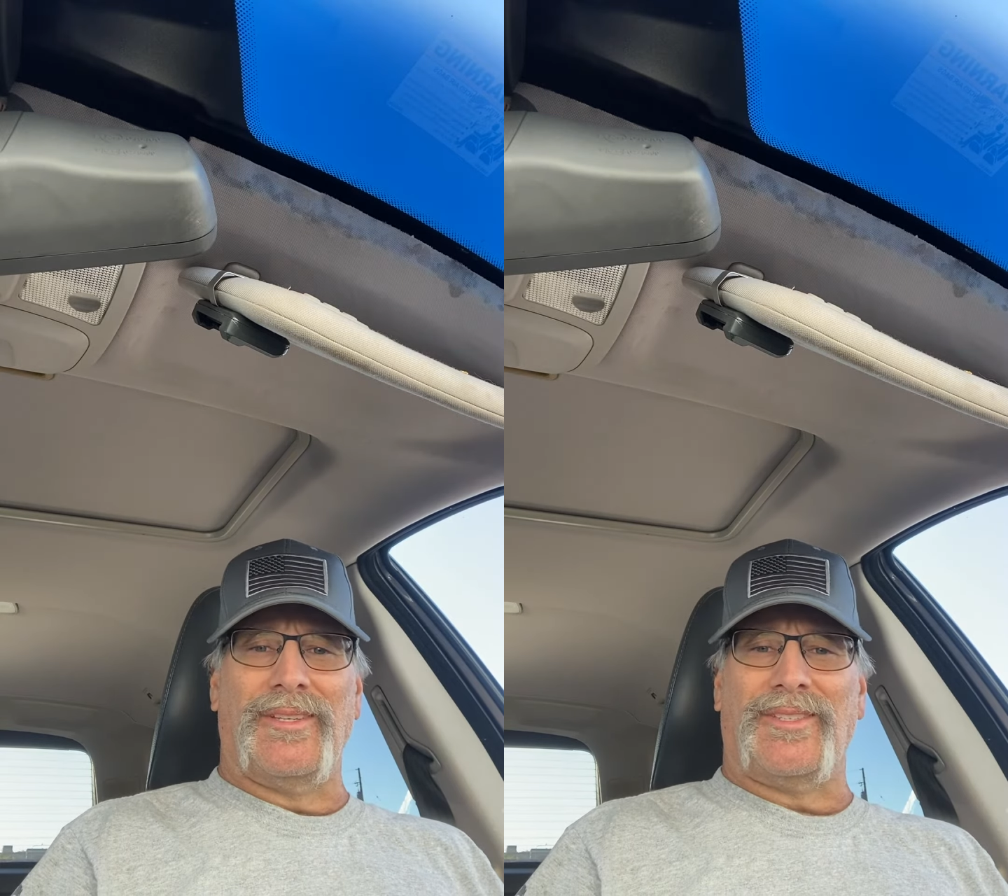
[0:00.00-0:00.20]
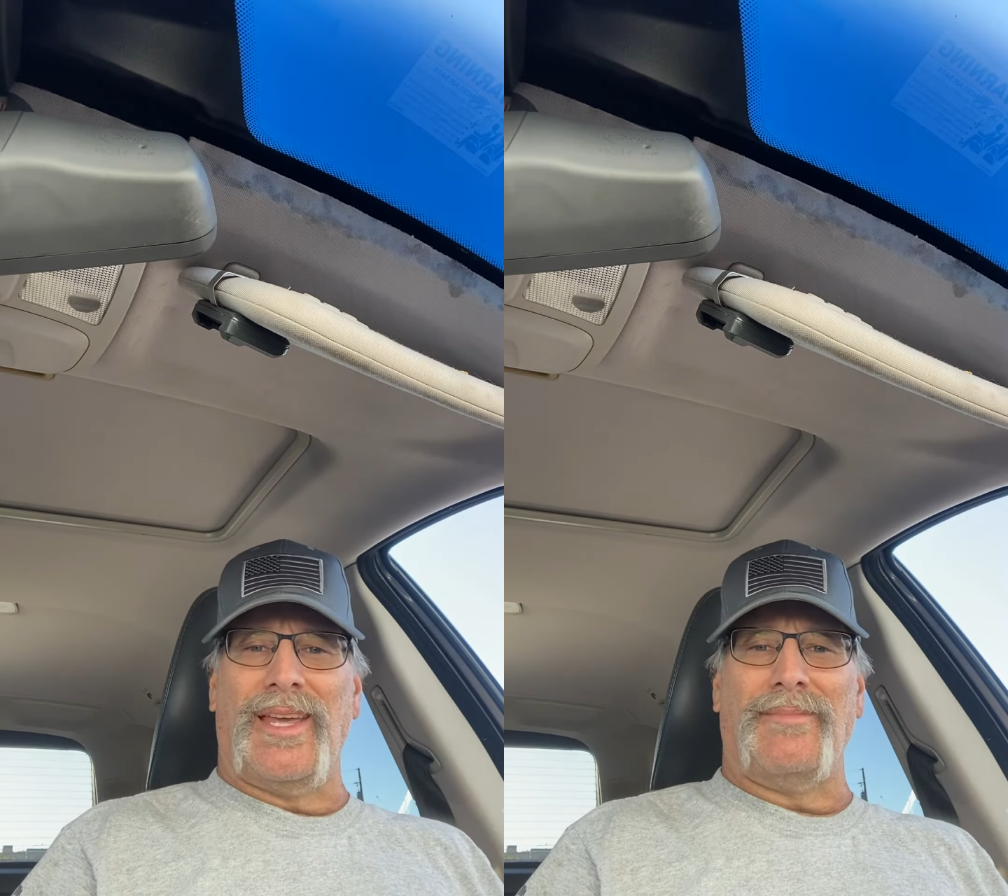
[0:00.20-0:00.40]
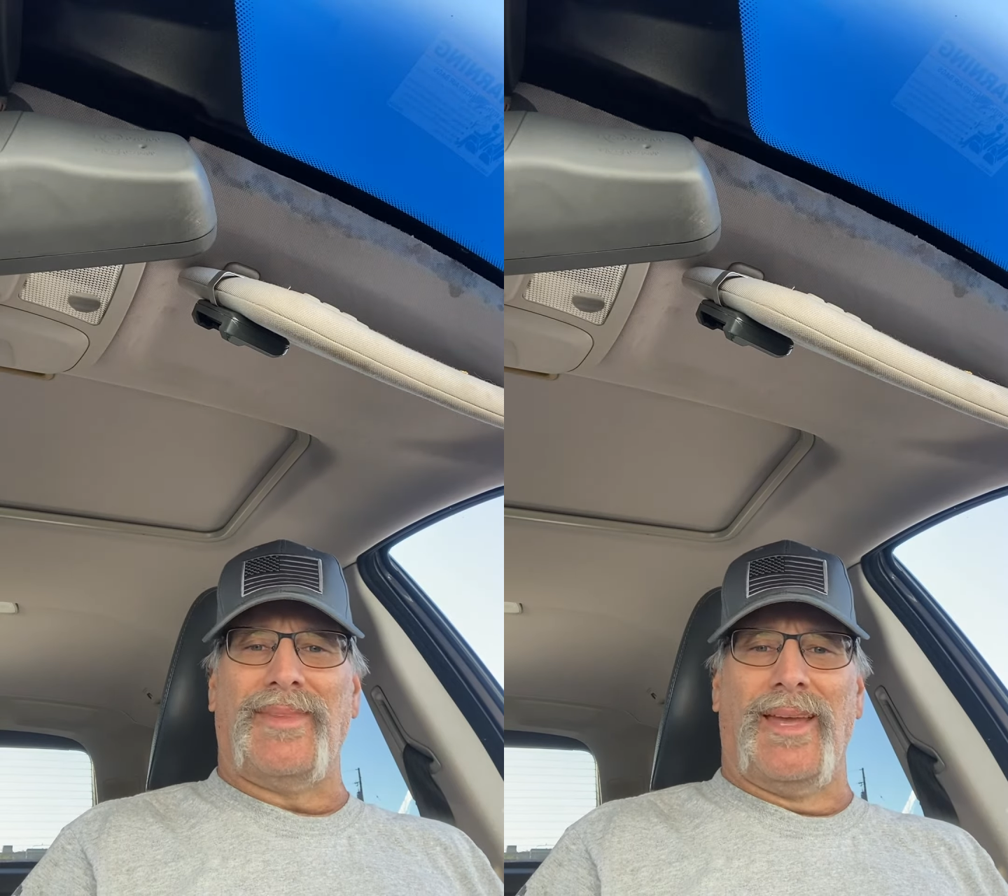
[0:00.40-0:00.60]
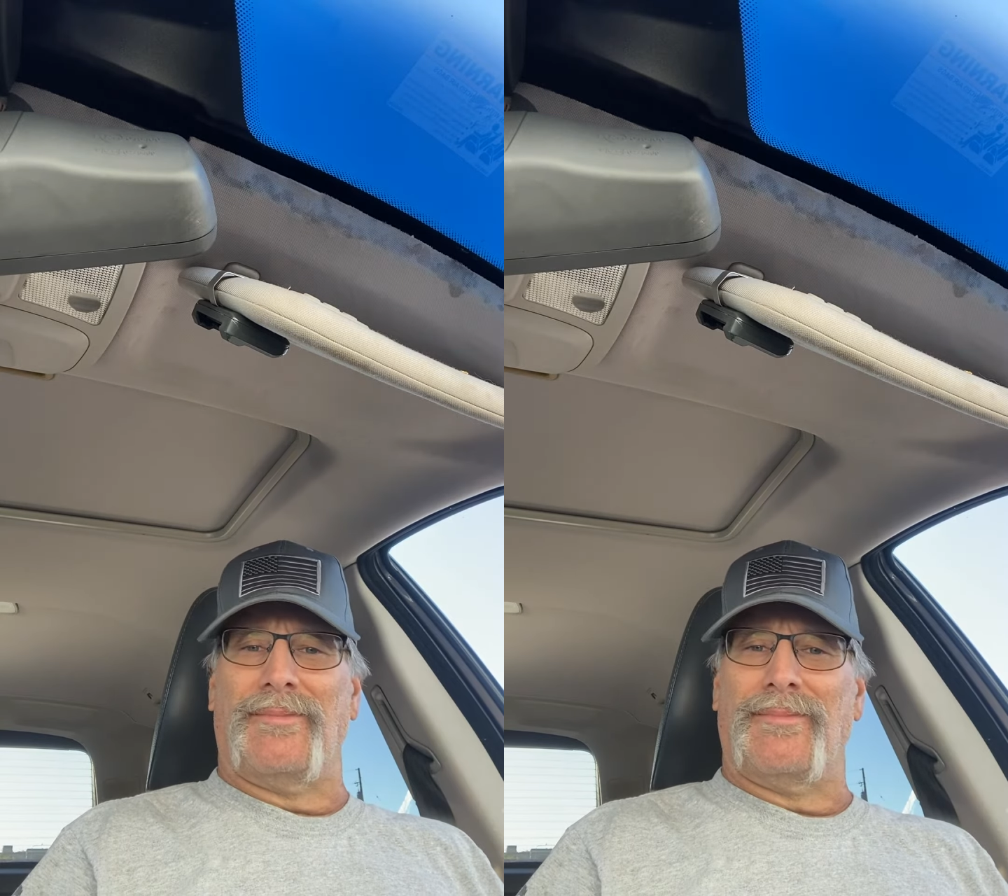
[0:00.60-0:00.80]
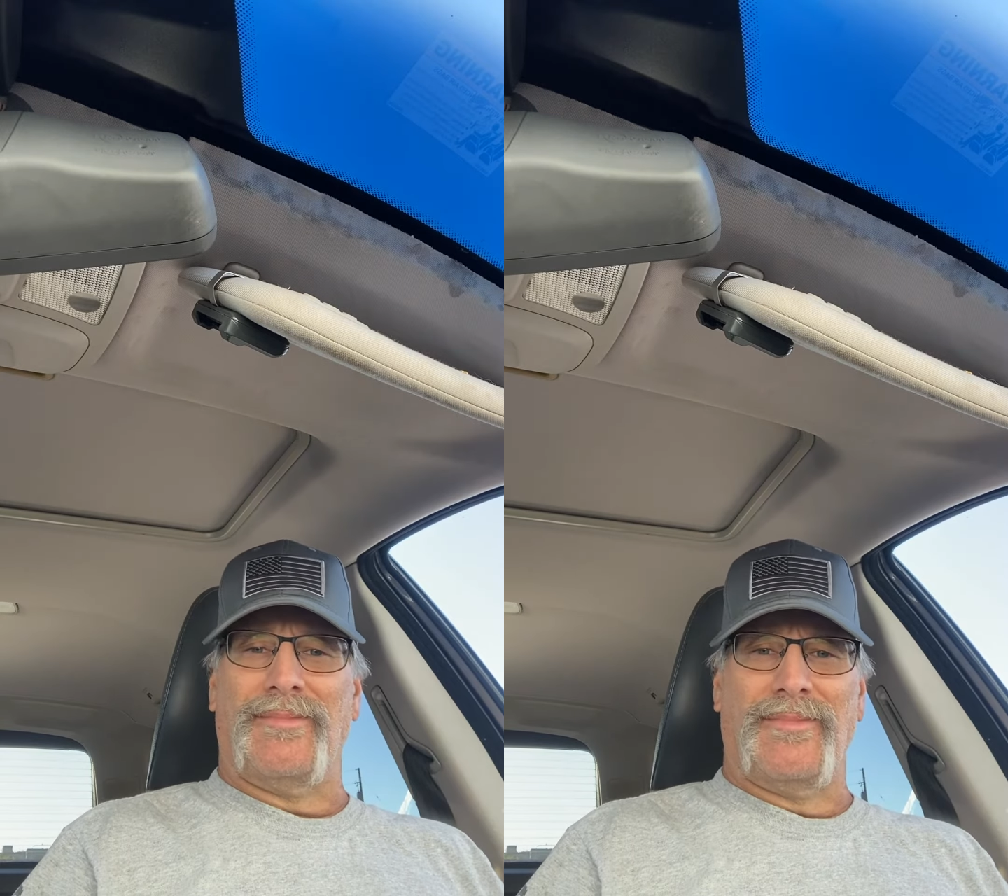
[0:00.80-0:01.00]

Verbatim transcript: the same thing.